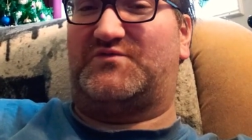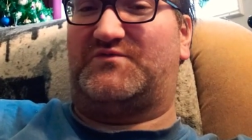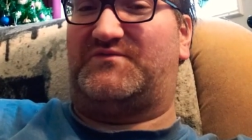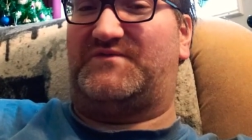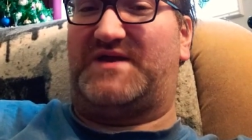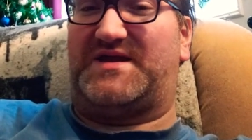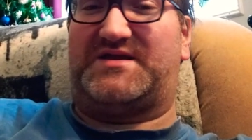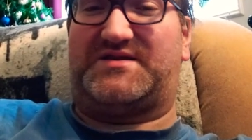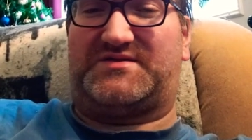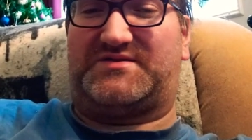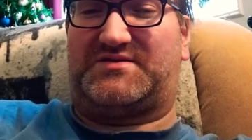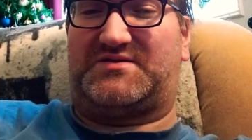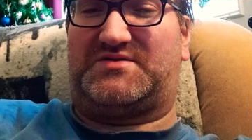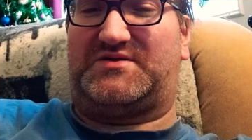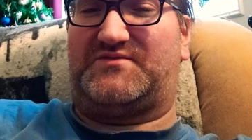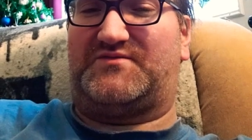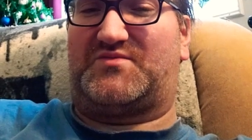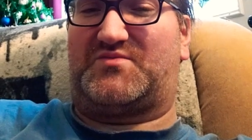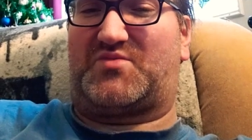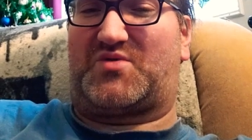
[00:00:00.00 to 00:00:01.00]
fan of the
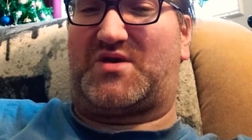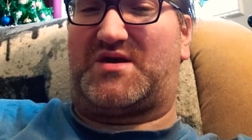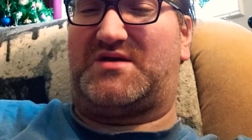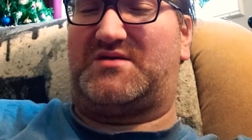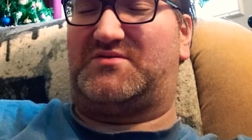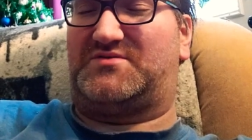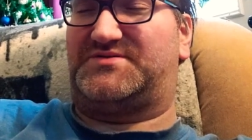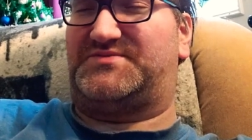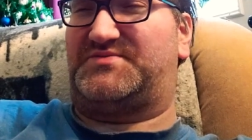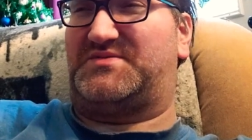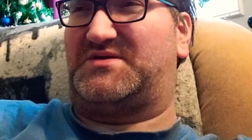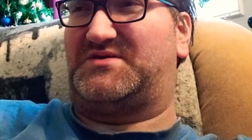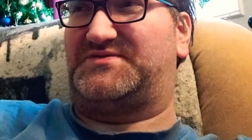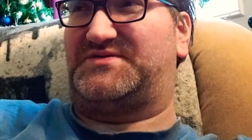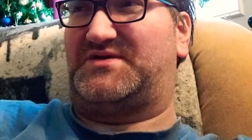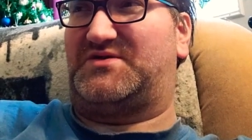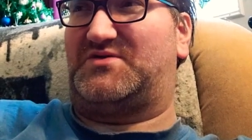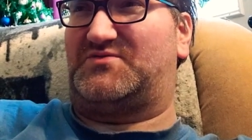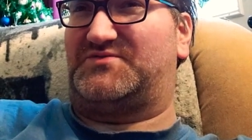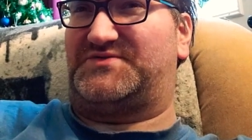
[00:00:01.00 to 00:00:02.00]
Cleveland Browns because
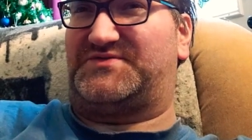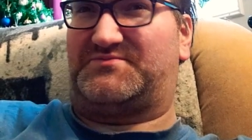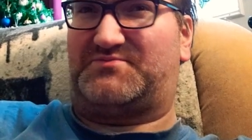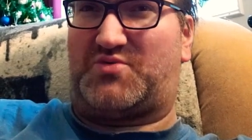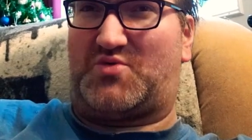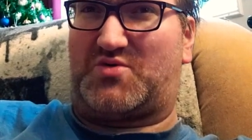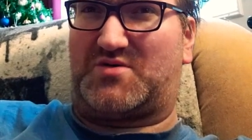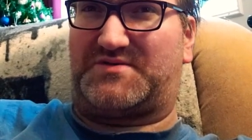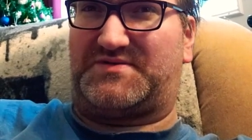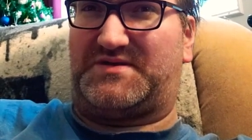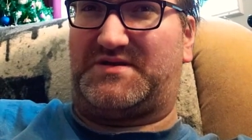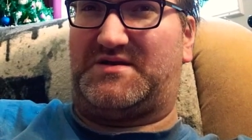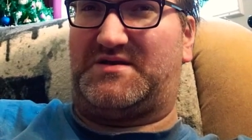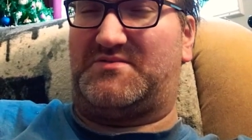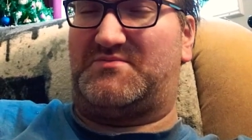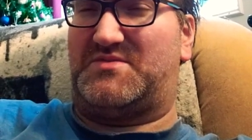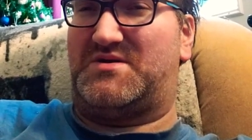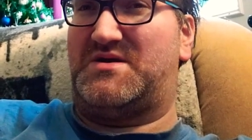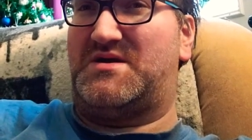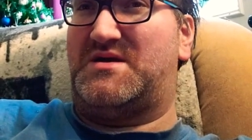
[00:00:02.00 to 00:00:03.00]
I don't support
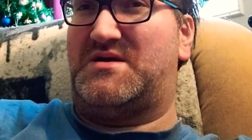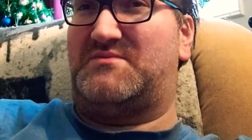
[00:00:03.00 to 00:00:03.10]
them,